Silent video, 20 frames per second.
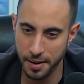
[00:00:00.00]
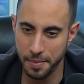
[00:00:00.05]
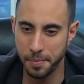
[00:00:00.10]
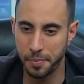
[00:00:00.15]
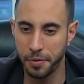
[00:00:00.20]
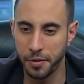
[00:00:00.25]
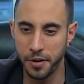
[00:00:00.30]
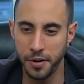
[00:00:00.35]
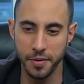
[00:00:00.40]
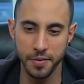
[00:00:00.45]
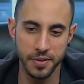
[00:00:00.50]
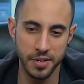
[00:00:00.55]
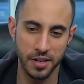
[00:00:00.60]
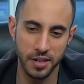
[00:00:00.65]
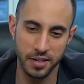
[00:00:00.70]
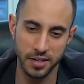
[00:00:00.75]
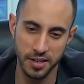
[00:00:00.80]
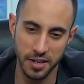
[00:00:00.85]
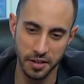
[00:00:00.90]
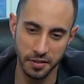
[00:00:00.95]
improves and
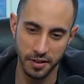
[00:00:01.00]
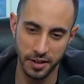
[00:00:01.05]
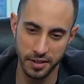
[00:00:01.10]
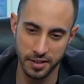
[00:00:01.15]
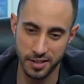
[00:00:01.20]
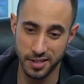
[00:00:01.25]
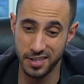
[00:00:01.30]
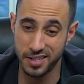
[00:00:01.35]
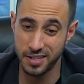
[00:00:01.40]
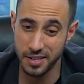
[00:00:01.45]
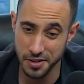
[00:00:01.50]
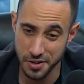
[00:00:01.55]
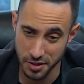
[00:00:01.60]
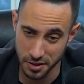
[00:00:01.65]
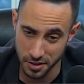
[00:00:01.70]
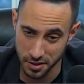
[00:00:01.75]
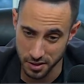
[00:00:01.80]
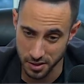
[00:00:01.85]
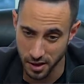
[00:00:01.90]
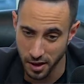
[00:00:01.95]
accelerates
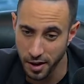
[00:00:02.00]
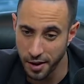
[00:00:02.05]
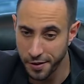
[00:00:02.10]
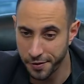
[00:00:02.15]
decisions